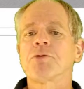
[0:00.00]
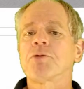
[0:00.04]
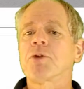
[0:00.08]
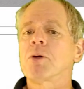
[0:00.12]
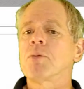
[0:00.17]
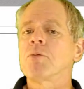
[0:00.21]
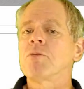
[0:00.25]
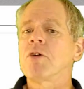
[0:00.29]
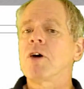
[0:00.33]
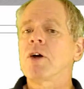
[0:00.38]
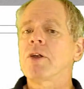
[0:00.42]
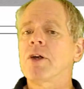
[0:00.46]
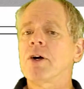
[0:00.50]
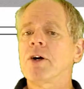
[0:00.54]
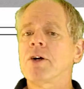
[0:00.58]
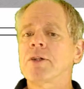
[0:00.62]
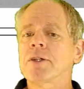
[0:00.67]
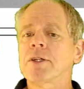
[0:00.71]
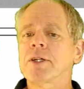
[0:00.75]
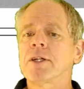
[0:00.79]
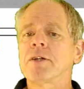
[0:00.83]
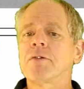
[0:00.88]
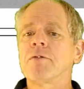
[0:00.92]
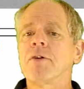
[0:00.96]
from one
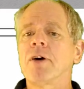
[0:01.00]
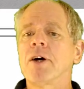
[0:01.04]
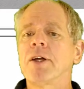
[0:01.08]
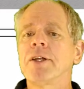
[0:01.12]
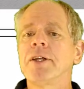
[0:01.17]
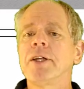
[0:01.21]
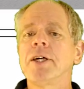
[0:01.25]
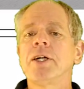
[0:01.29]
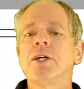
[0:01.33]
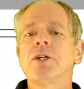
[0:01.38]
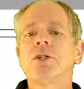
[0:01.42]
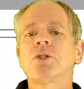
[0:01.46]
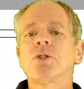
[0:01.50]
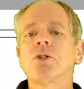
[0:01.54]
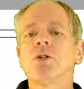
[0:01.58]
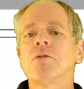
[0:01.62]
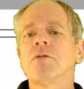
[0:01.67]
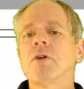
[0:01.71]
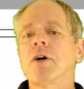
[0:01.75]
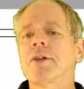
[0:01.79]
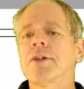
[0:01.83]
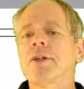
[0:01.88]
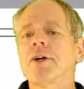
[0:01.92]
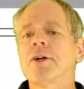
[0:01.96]
hundred one to
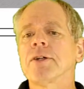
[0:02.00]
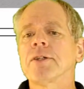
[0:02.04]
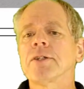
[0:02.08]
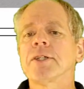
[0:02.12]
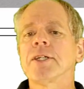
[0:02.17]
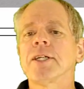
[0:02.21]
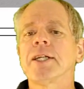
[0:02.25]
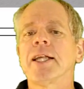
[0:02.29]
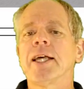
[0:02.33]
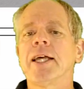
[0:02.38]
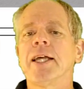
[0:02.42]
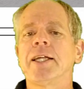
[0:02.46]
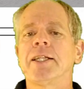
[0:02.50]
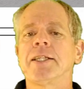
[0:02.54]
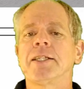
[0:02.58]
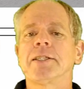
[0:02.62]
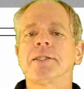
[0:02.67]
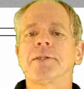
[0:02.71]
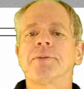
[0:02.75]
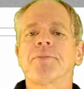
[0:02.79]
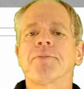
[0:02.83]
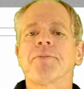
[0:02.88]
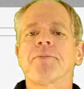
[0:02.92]
one hundred eight.